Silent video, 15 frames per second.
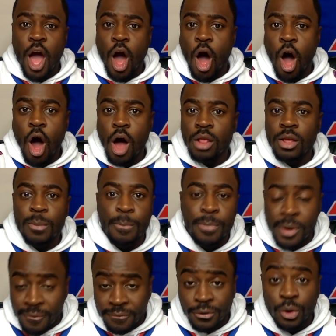All of
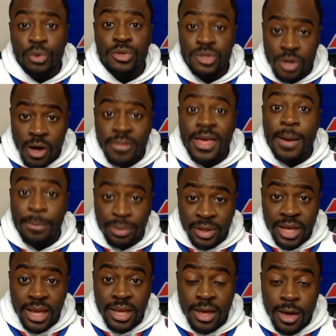Buffalo saw that
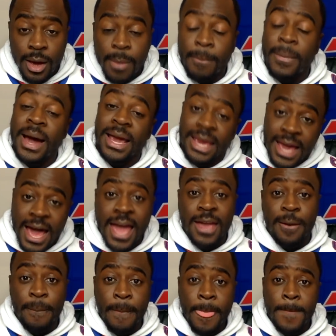play. My guy,
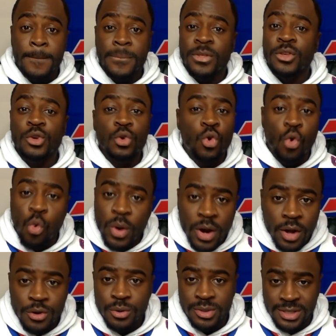you quit
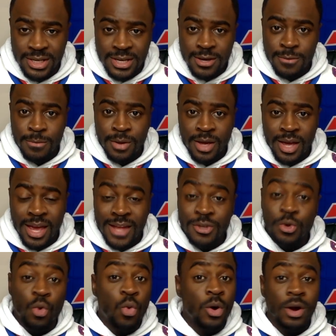on your team and you
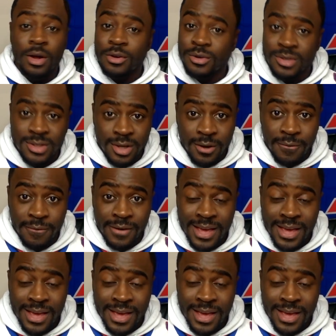quit on yourself.